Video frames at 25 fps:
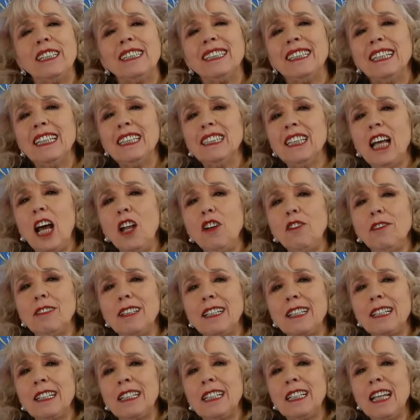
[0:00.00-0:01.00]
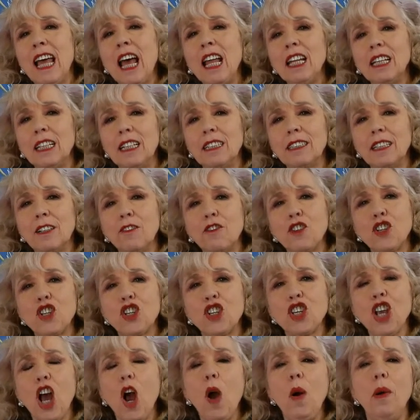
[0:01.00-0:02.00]
600 studies have
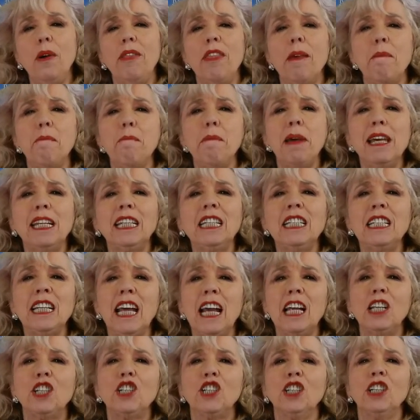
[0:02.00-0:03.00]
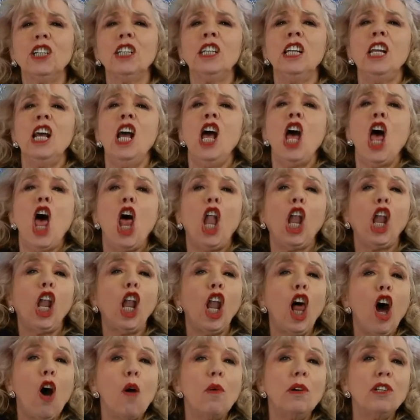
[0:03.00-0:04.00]
shown that meditation
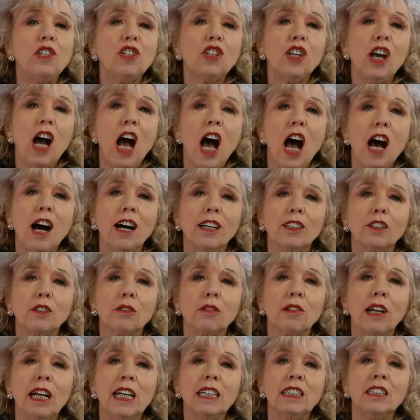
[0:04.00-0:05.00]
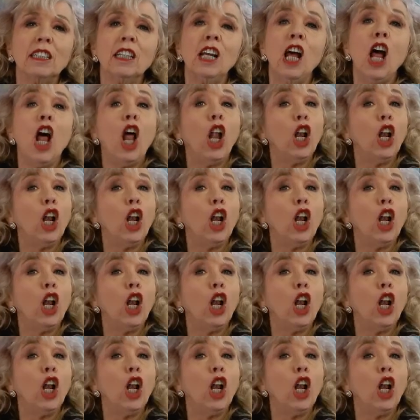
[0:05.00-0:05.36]
lowers your heart rate,